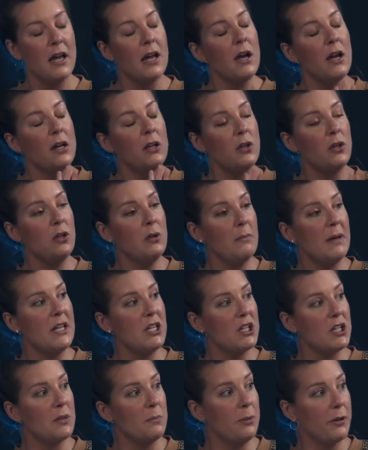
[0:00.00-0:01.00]
Okay. You
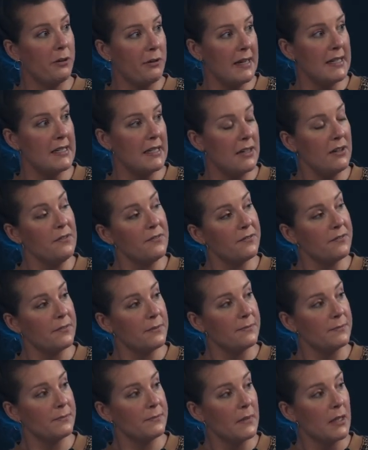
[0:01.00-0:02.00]
mentioned progressive. Yeah.